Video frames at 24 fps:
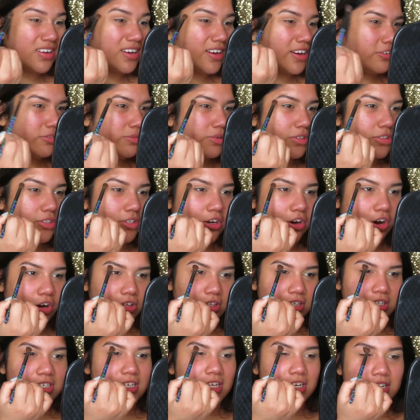I don't know what to call
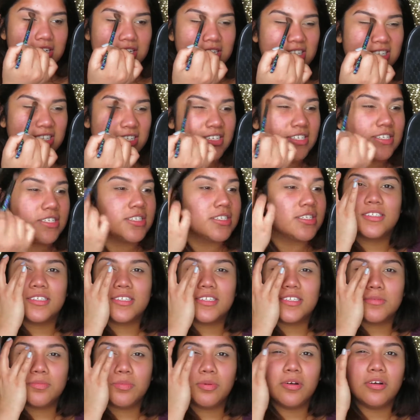this. Like, is
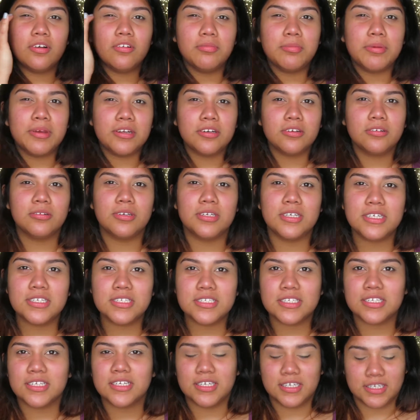this part of my
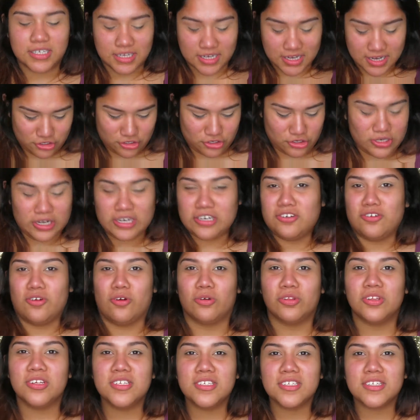crease? Like, should I
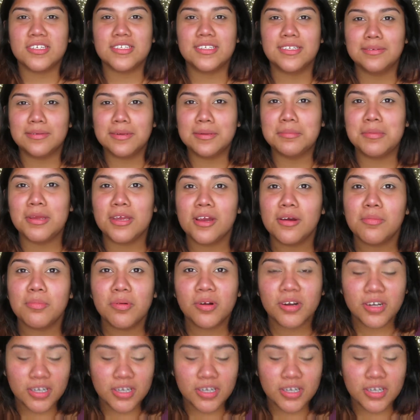know this because I'm a makeup